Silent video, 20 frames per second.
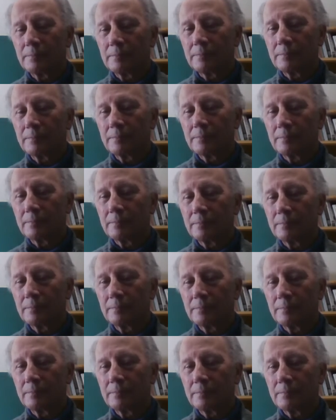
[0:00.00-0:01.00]

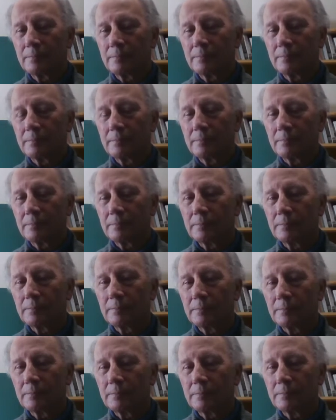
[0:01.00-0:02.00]

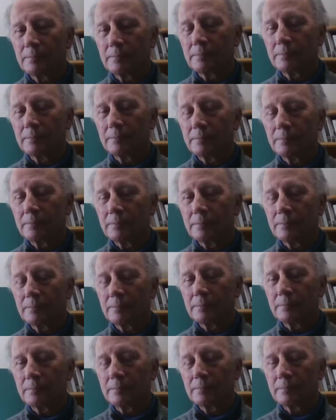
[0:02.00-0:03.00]

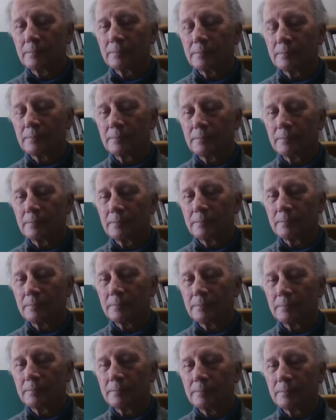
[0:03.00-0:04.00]

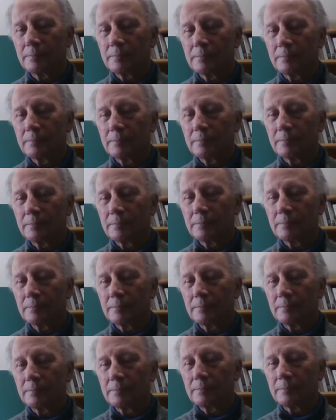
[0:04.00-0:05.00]

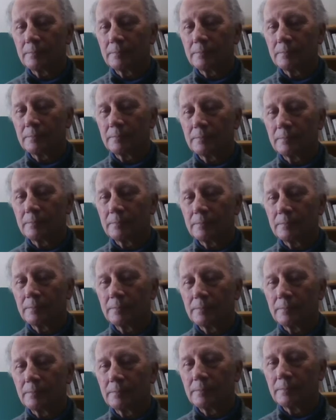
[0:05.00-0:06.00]

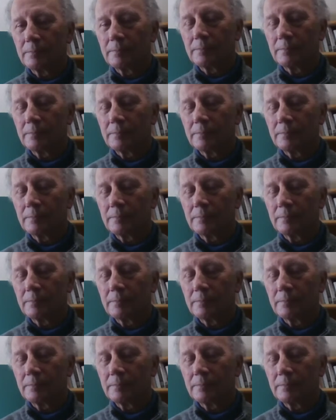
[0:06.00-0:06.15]
This person isn't speaking.